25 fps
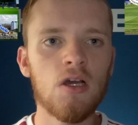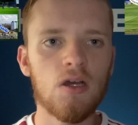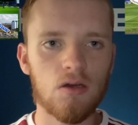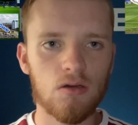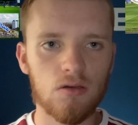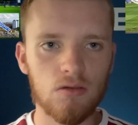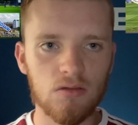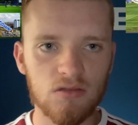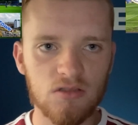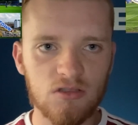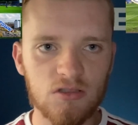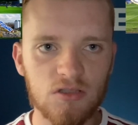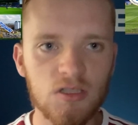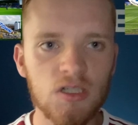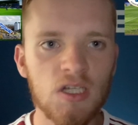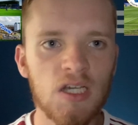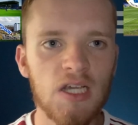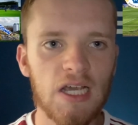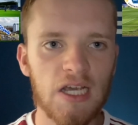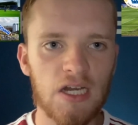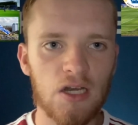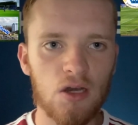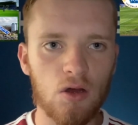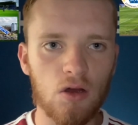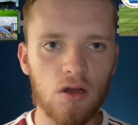us
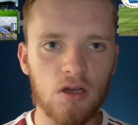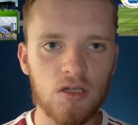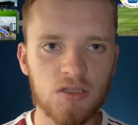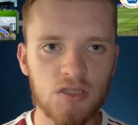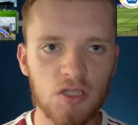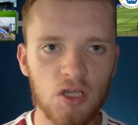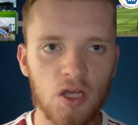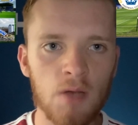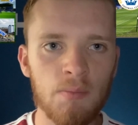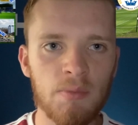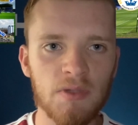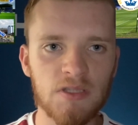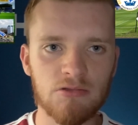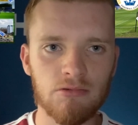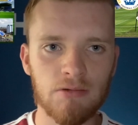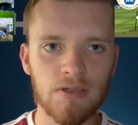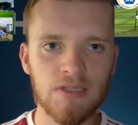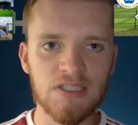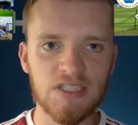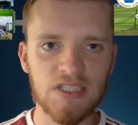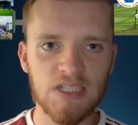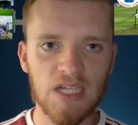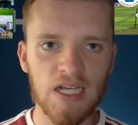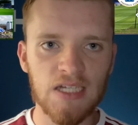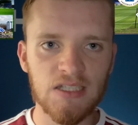in October
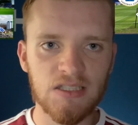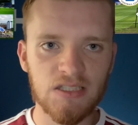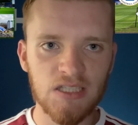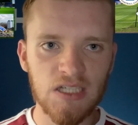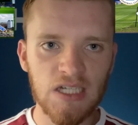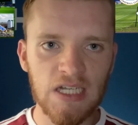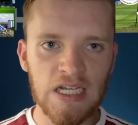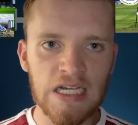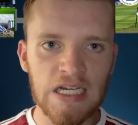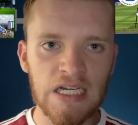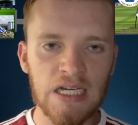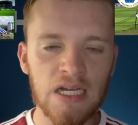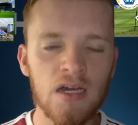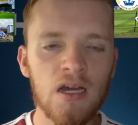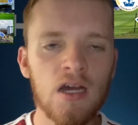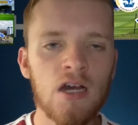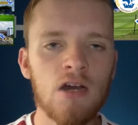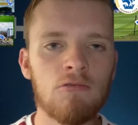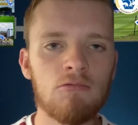2018,